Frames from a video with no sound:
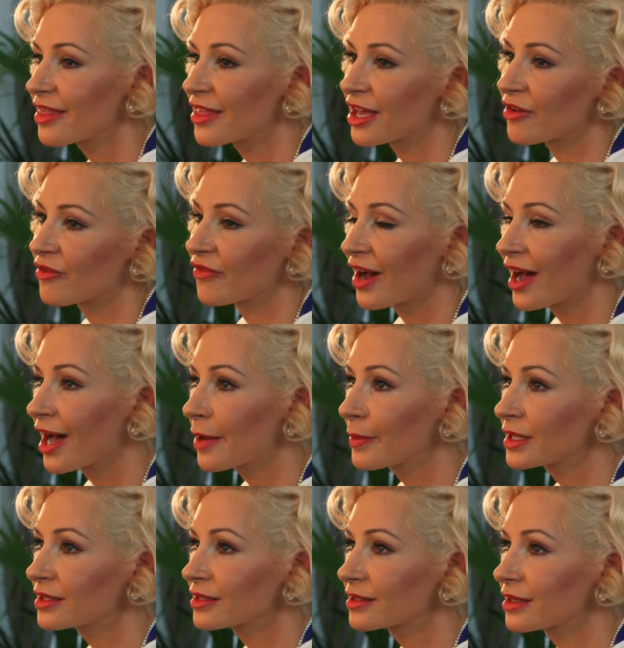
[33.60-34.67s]
their
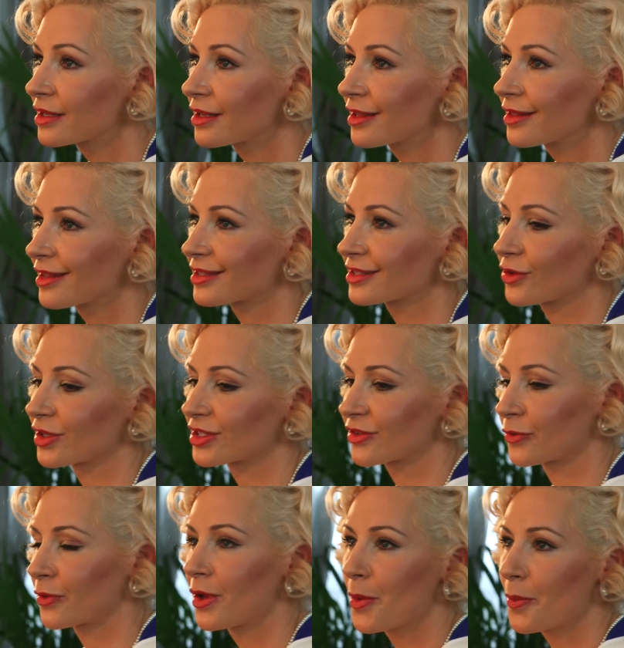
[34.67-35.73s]
environments, the sorts
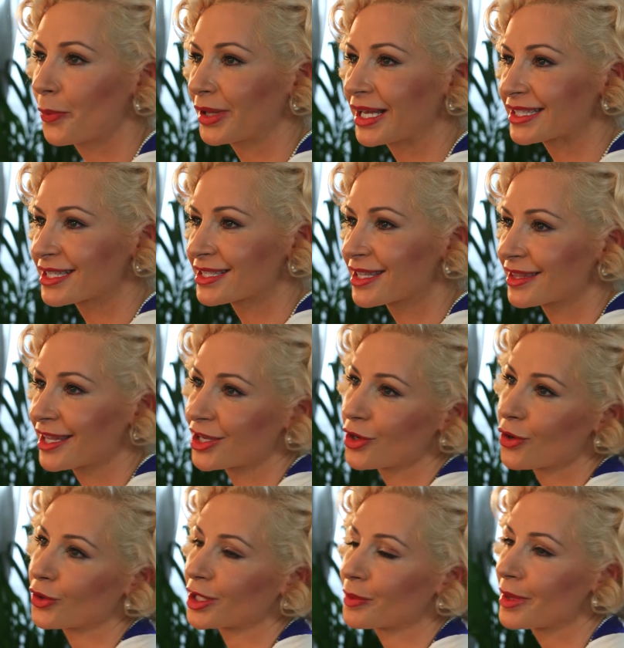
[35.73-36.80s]
of places that they
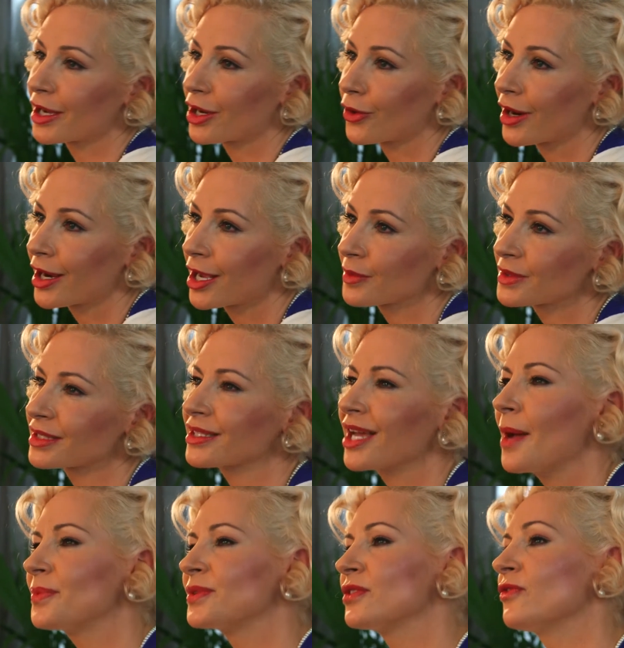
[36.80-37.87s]
go to commit crimes, the
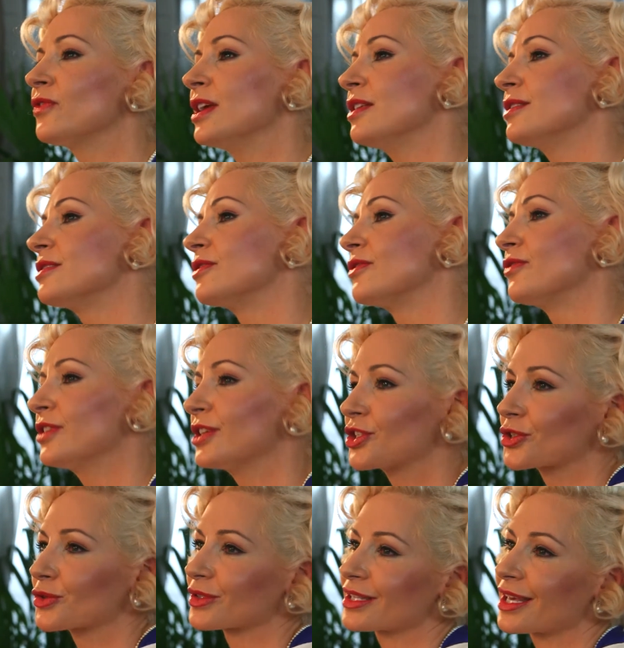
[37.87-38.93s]
types of
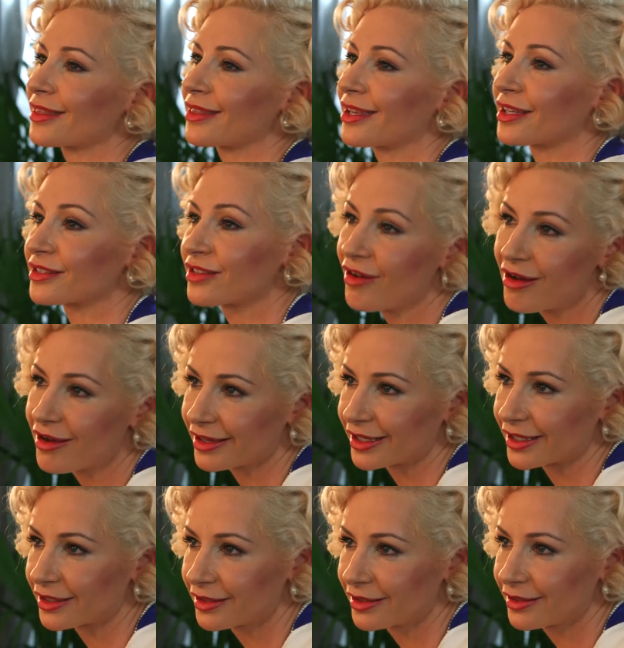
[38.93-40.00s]
individuals that they
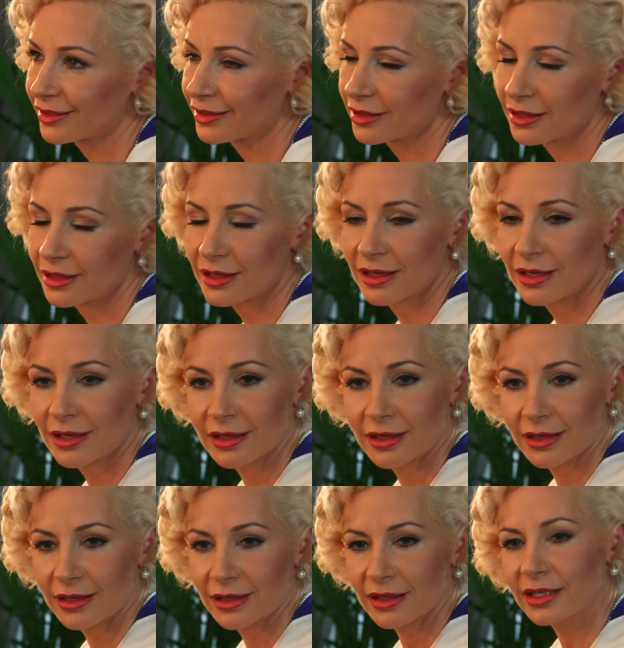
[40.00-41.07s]
target.
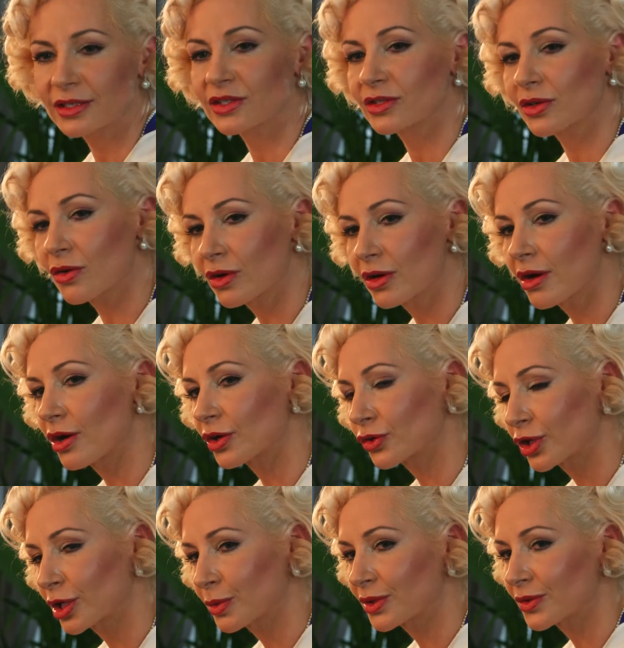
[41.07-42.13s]
These so called
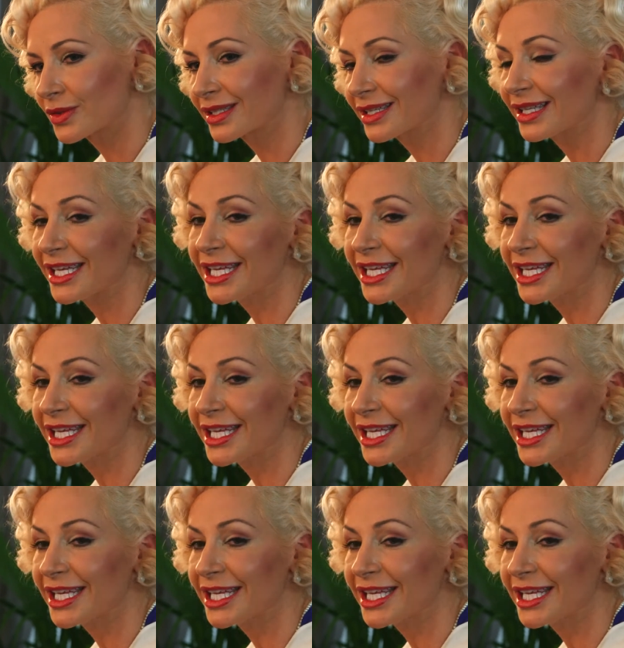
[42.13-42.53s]
criminals can